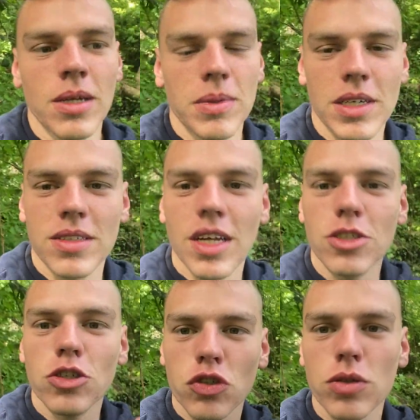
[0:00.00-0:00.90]
Because then
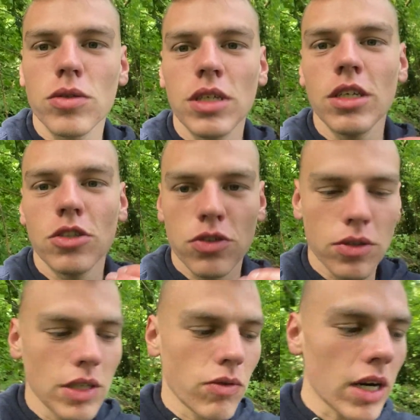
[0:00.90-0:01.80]
you truly,
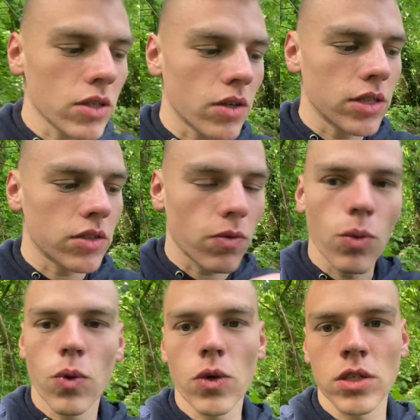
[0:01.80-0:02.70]
truly recognize the
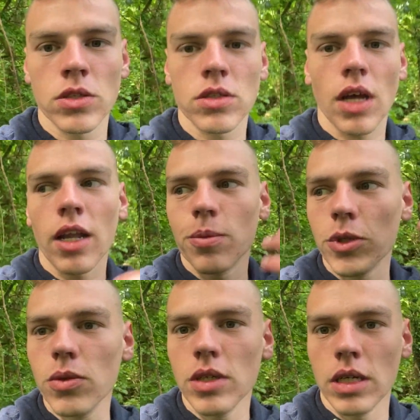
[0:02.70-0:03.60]
rewards and the
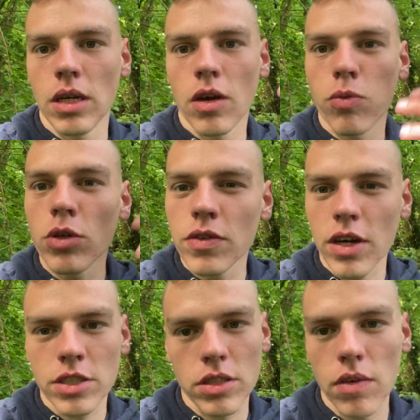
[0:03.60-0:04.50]
beauty of what you've
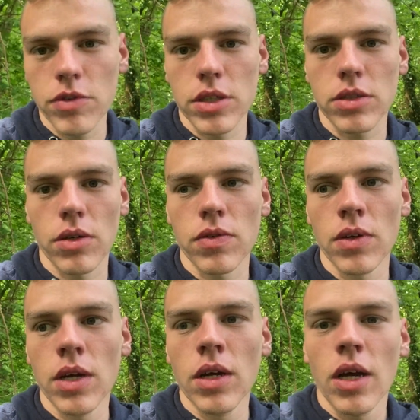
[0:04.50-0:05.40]
actually done for yourself
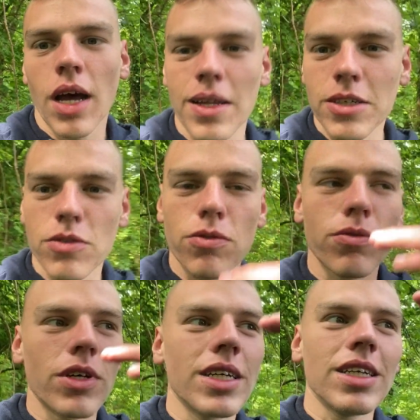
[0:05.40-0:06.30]
and then you
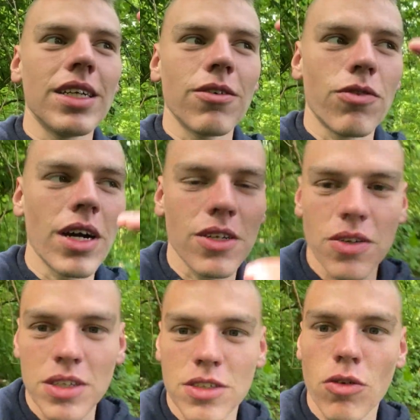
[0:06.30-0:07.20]
really
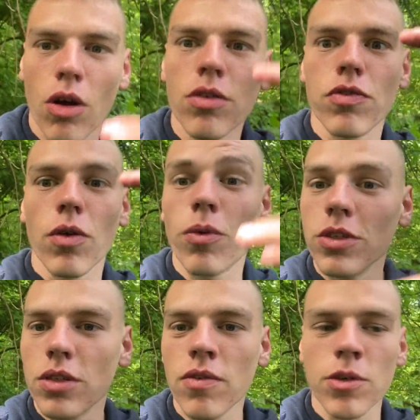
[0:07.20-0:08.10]
recognize the growth of what
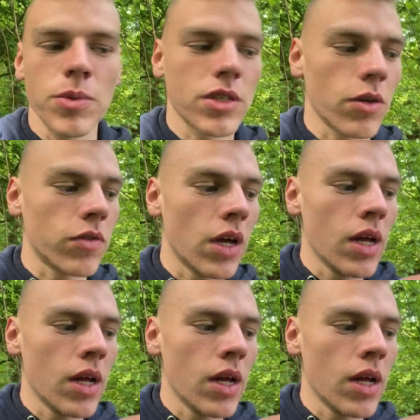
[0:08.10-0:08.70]
you've done for yourself.